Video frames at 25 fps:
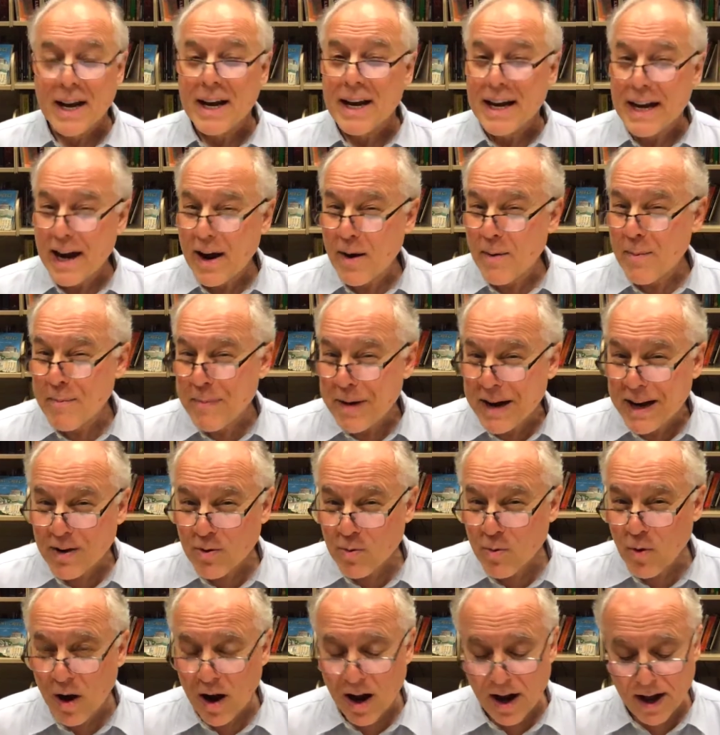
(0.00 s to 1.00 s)
Now,
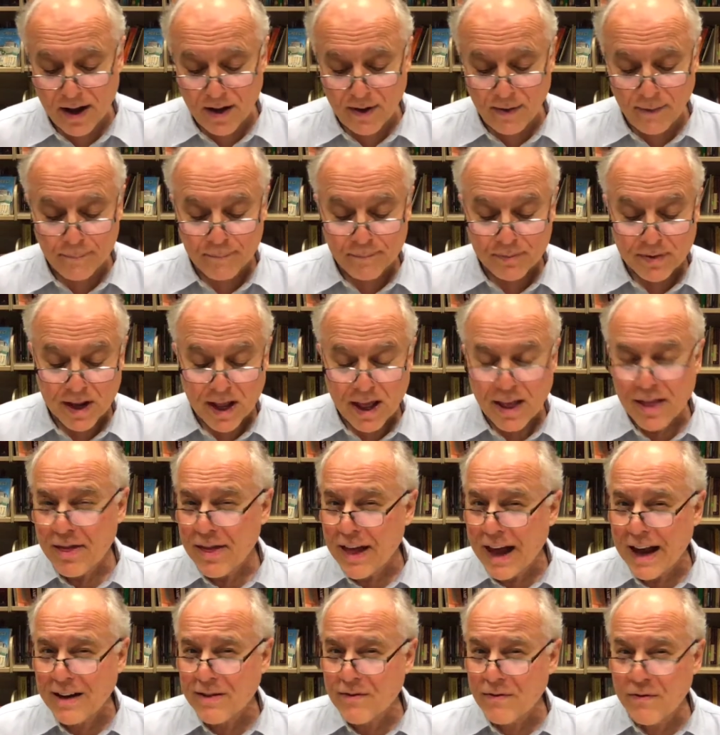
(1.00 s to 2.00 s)
meanwhile,
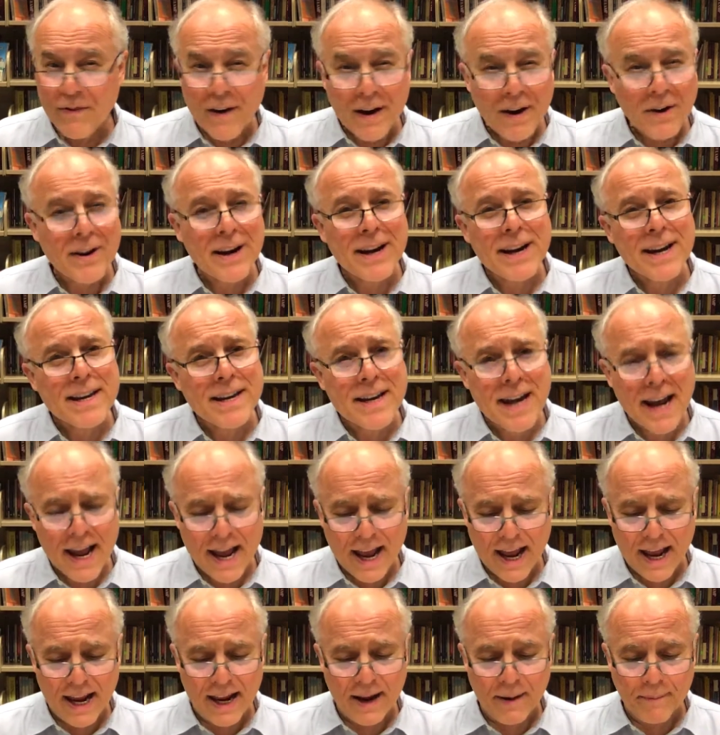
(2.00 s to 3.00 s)
that very
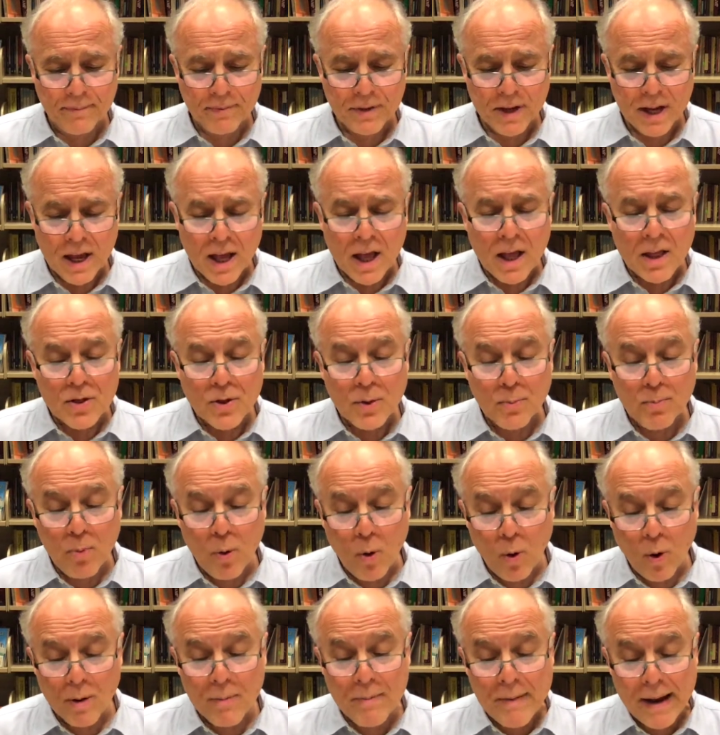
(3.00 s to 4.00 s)
day, the
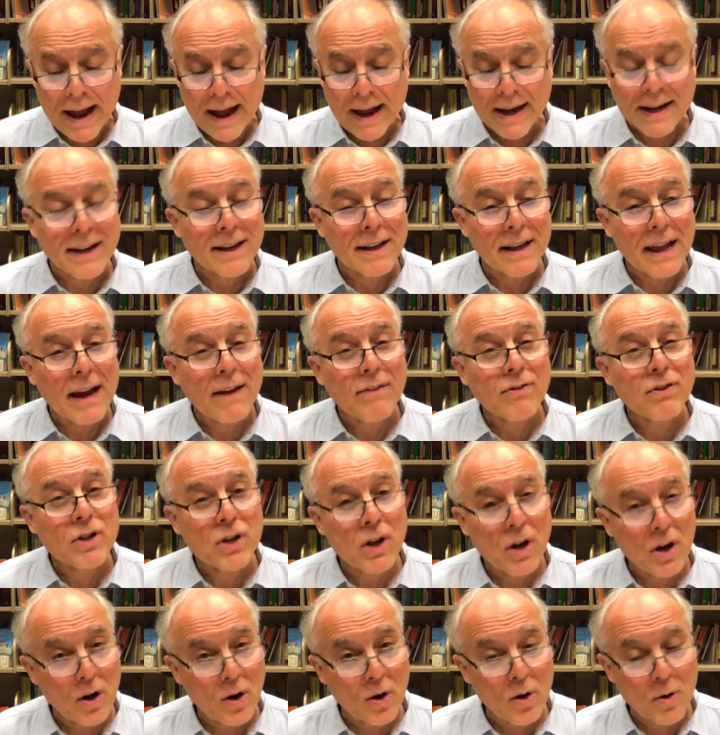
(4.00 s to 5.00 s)
poor man left
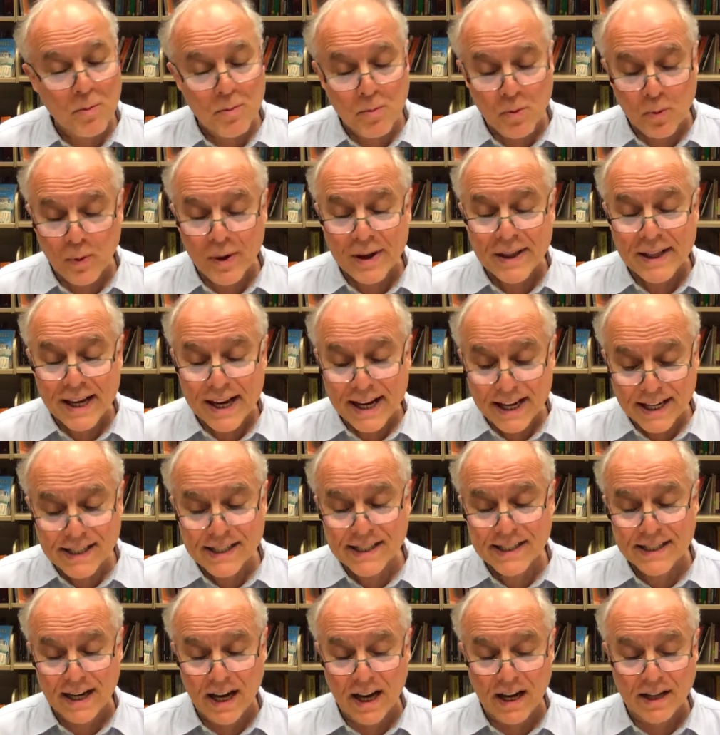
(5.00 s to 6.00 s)
home with
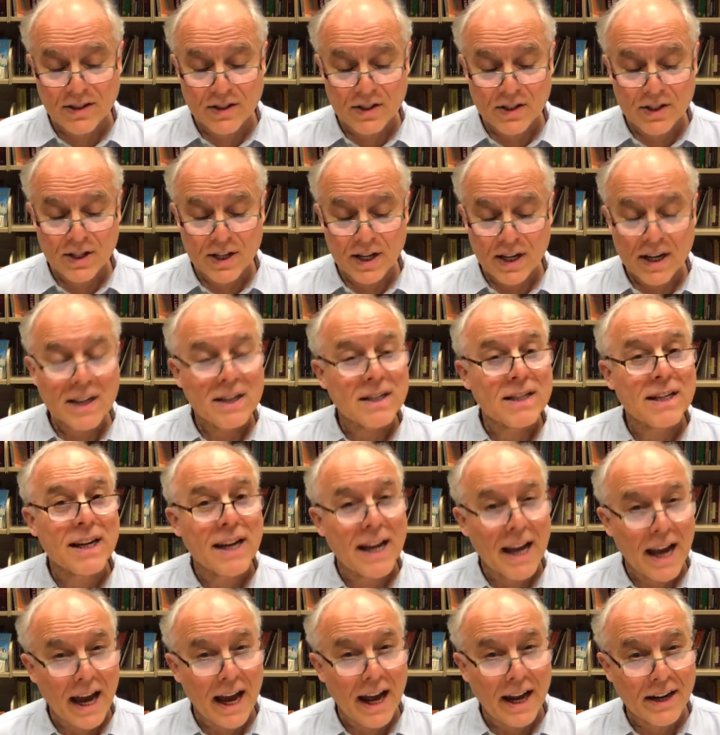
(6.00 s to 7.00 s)
his sons to
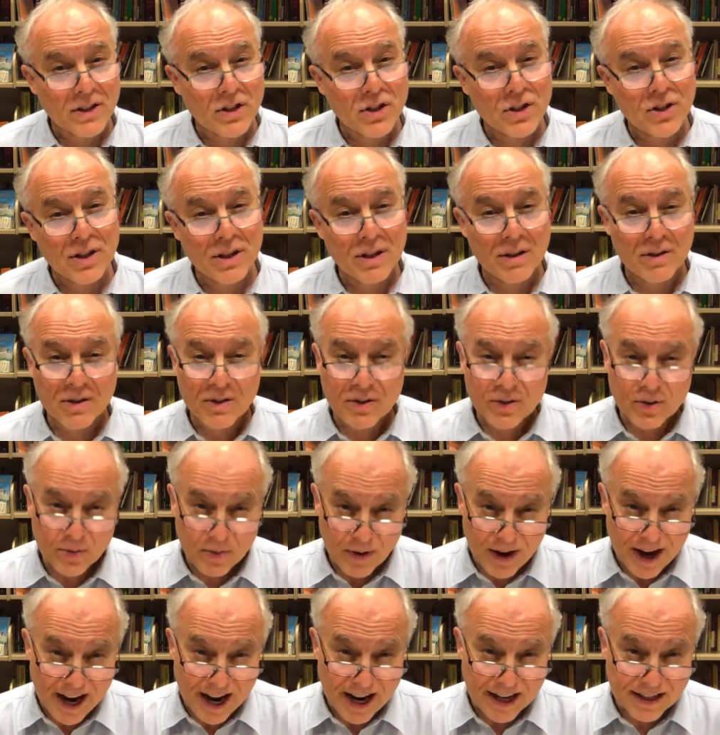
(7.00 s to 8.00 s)
catch the
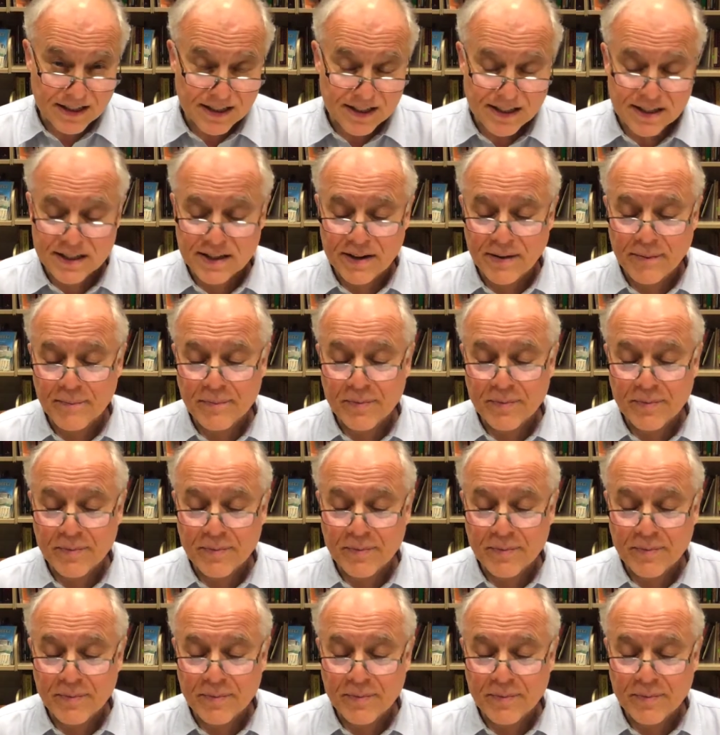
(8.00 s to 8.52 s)
rats.